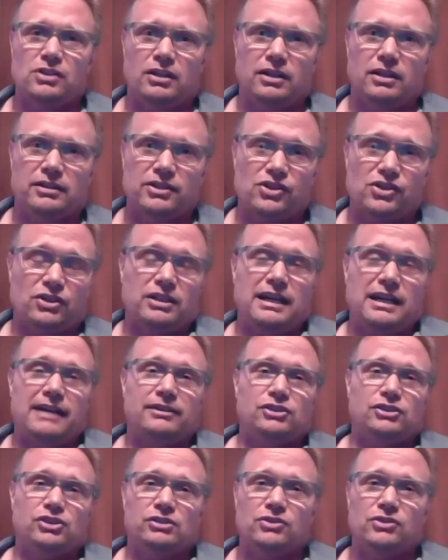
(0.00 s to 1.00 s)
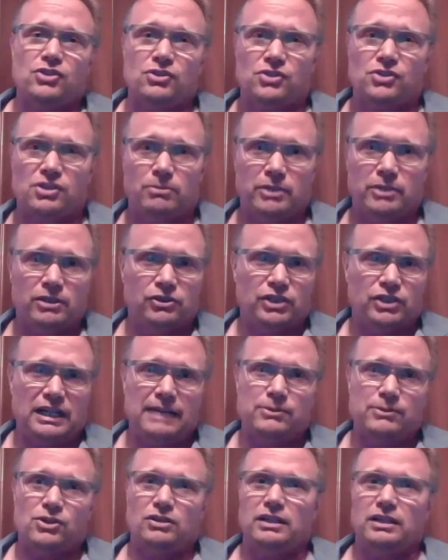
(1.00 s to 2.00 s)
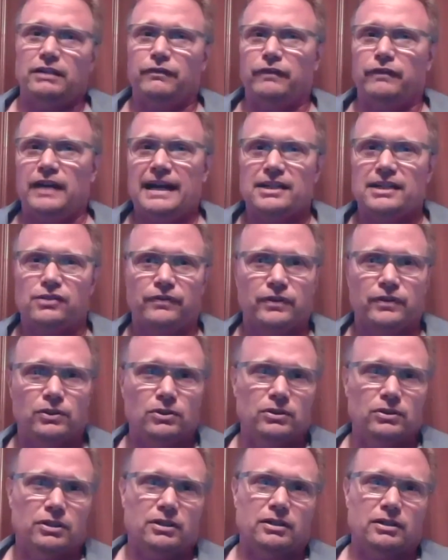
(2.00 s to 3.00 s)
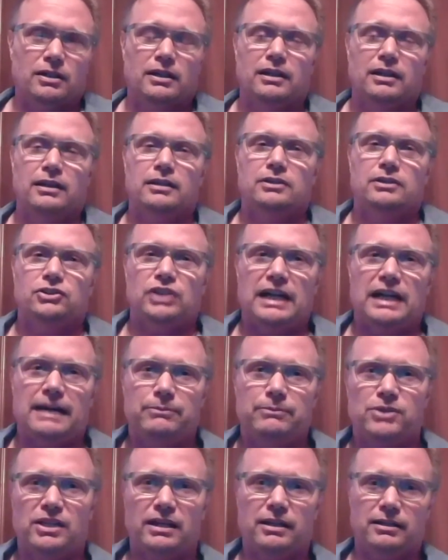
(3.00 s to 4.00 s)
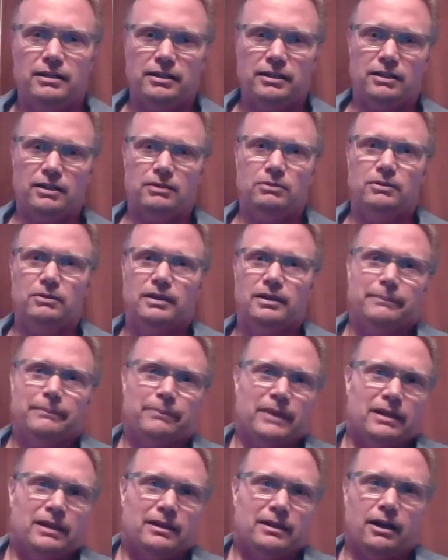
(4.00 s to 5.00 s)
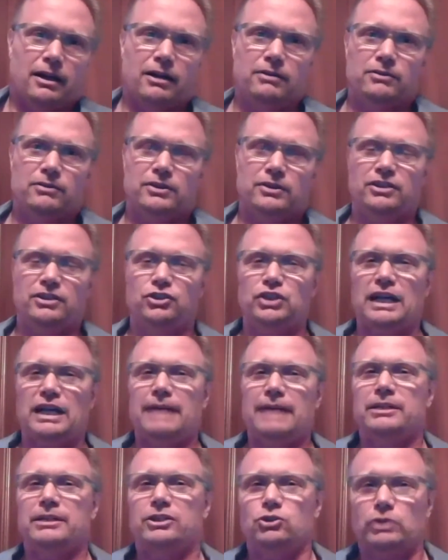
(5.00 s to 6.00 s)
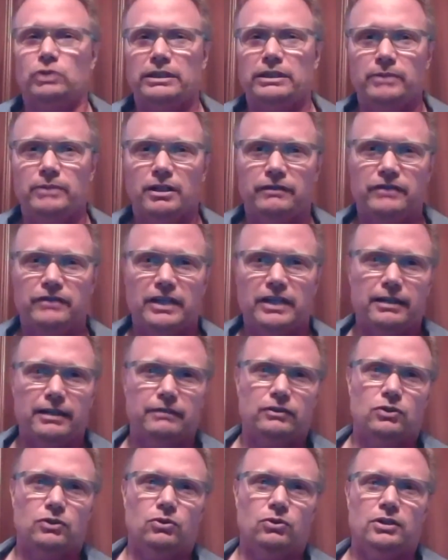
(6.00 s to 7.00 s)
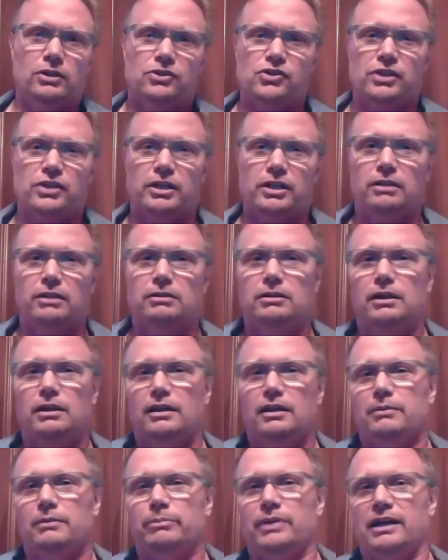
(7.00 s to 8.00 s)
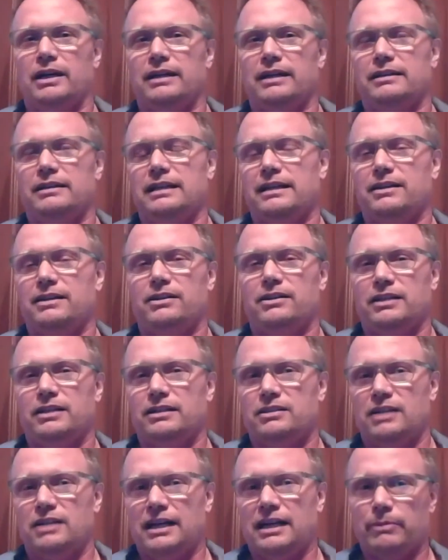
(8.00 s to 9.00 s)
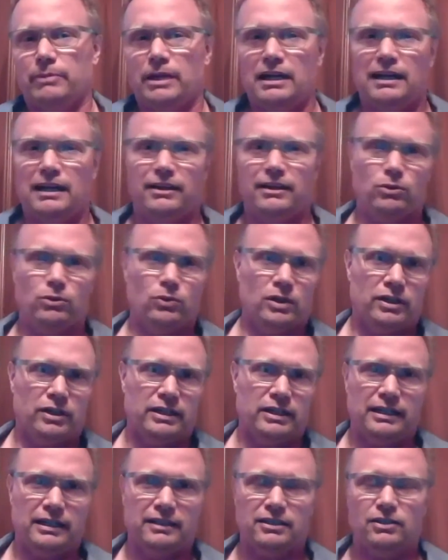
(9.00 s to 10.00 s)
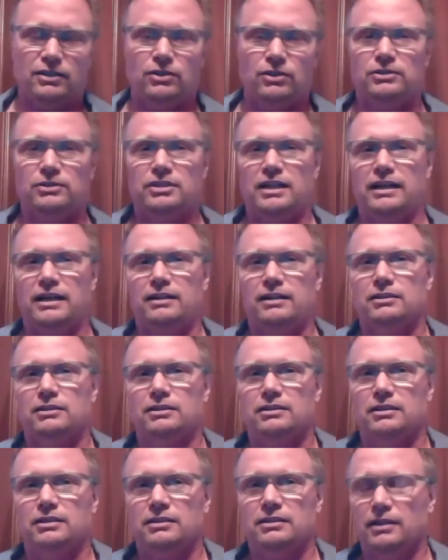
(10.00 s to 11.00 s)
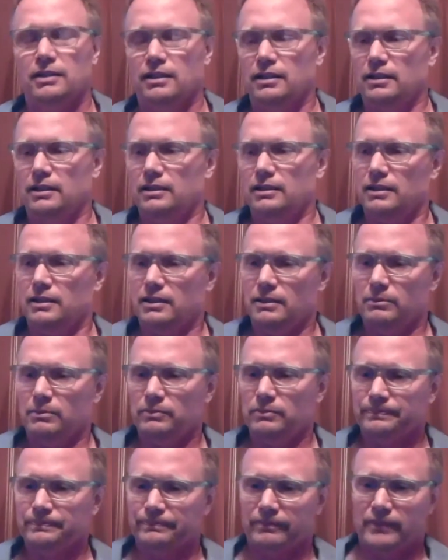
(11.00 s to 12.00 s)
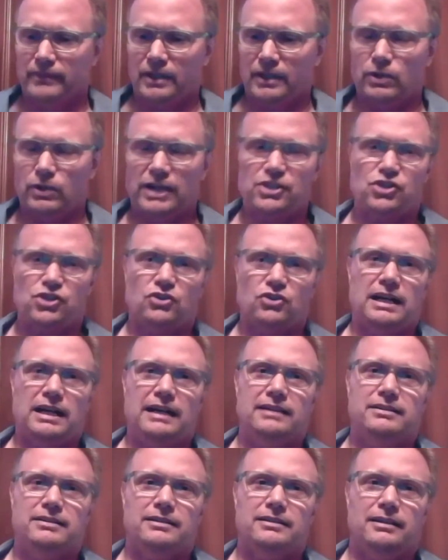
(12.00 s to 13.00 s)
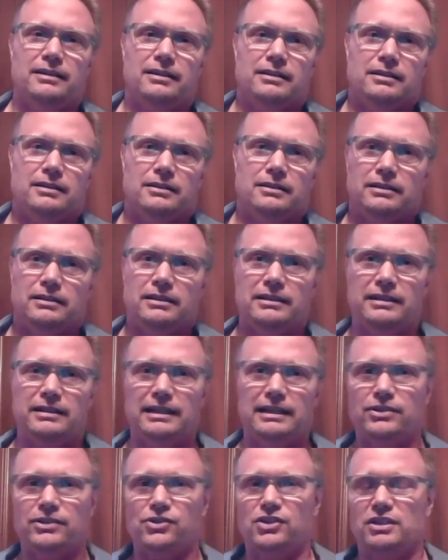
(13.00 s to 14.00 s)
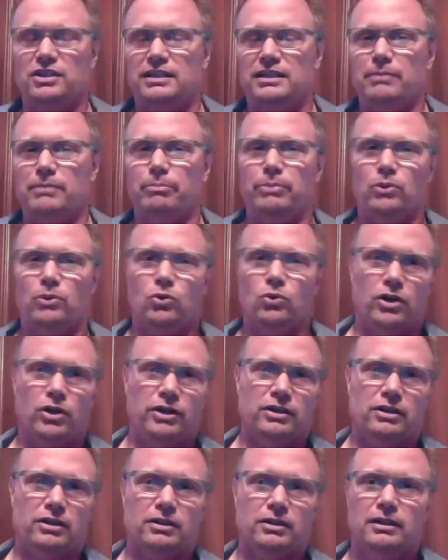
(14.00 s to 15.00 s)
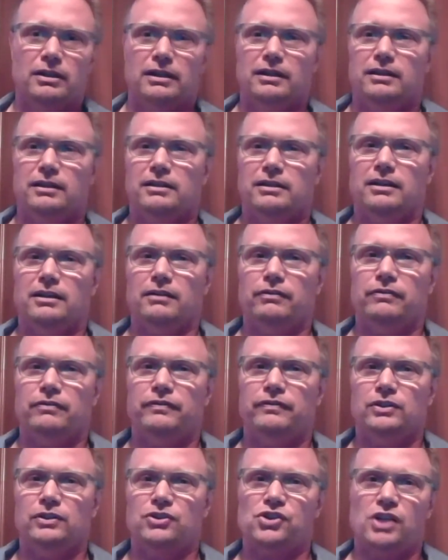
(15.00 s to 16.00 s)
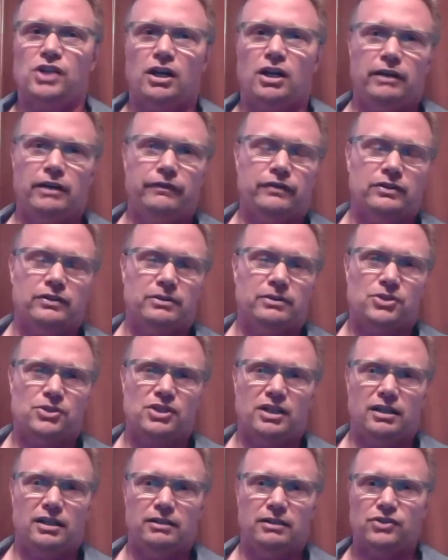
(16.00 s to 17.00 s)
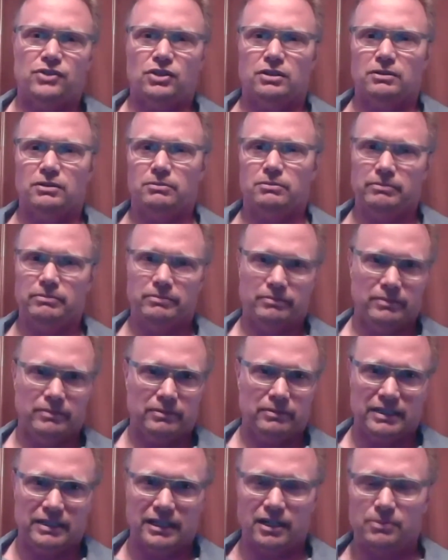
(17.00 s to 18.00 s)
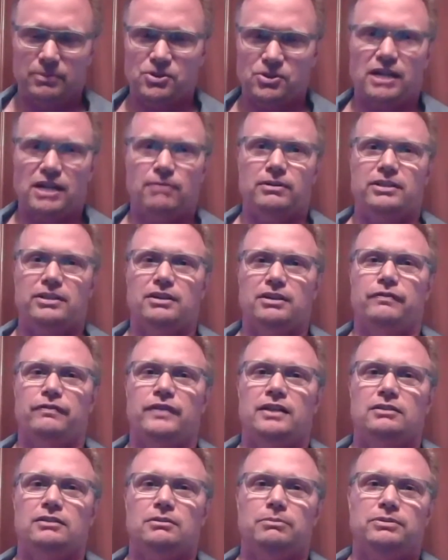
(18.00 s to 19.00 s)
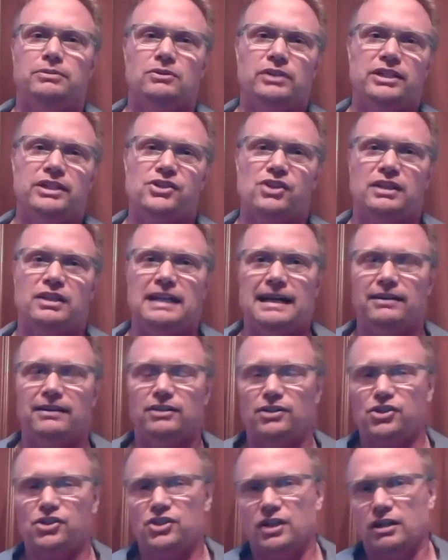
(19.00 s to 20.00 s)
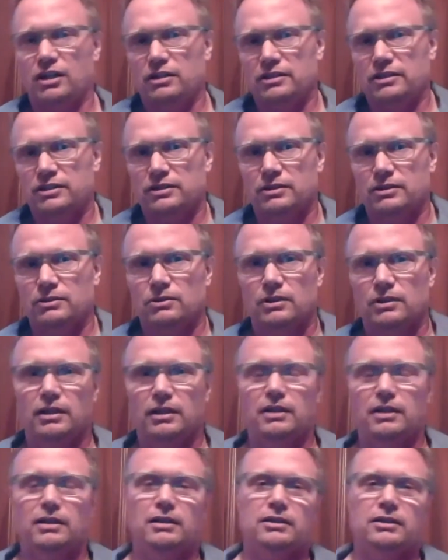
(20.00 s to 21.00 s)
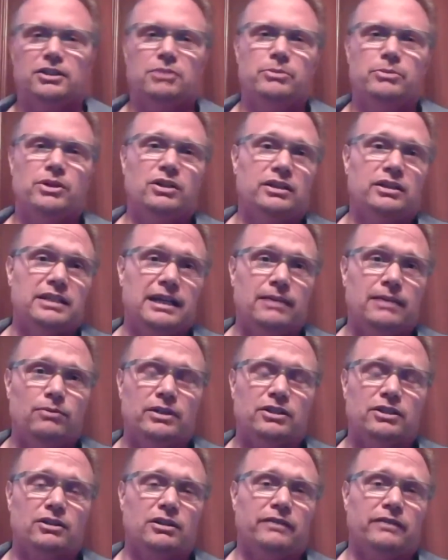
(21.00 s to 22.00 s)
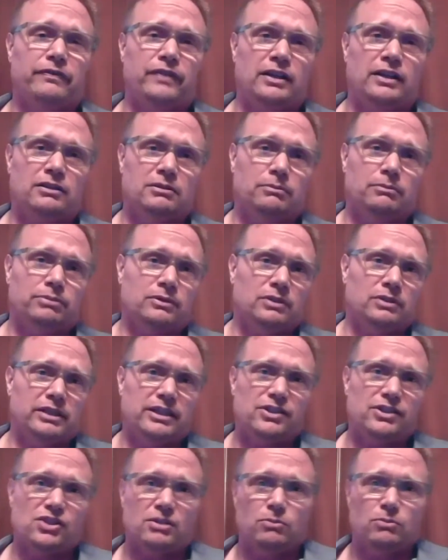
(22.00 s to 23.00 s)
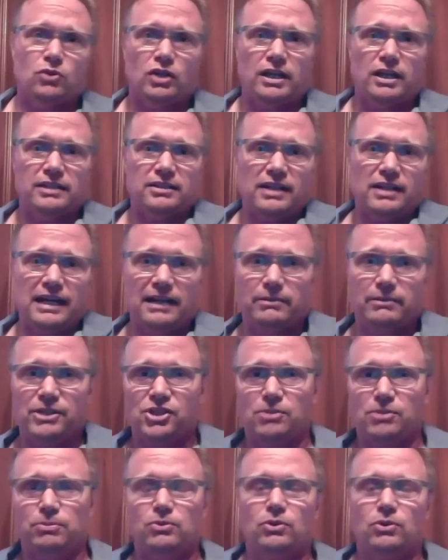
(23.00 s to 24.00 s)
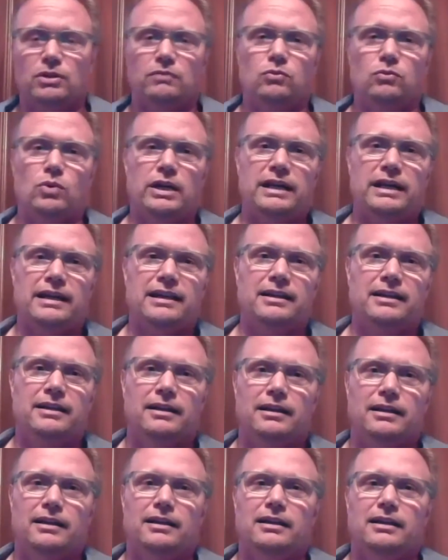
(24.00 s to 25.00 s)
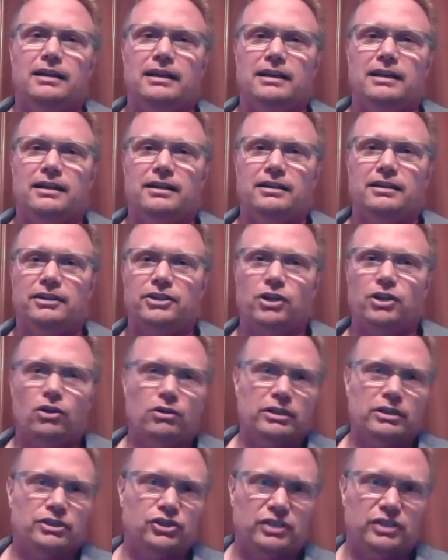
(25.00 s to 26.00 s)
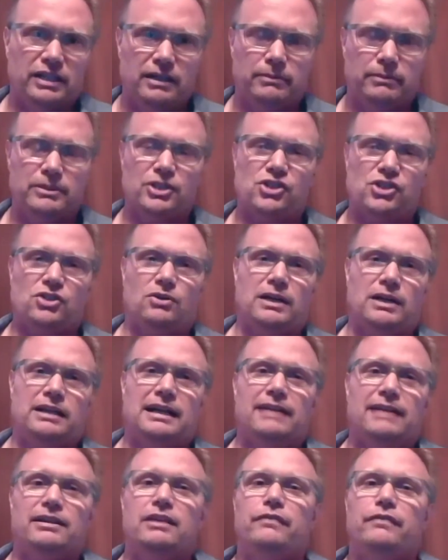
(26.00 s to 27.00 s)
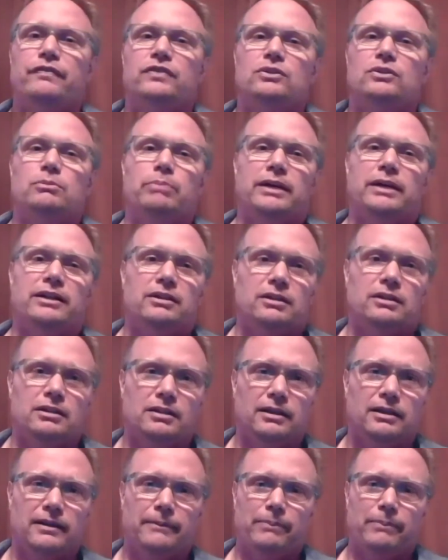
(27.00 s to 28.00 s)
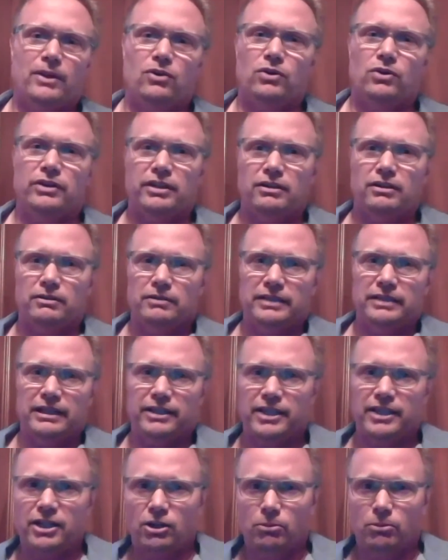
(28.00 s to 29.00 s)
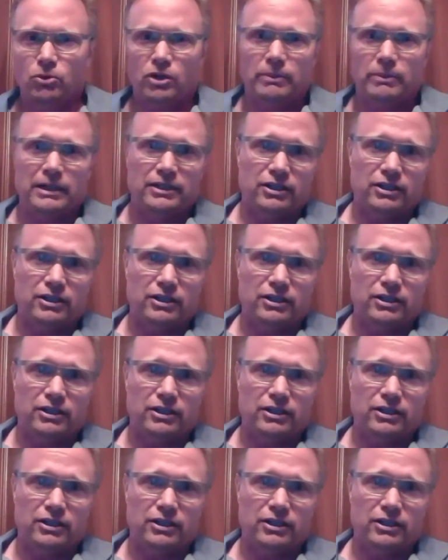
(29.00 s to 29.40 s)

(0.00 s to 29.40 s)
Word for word: Uh, these are college students, so some of their jobs are like fast food or jobs that you know aren't the job they dreamed of yet. Of course, you know but they they talk about how they're working at the hotel or the um, restaurant and they used to get bored or uh, feel sorry for themselves or get upset with their fellow employees and now they're starting to communicate with their fellow employees in a more autonomy supportive way and encourage them and so on now they feel better or they're they care more about their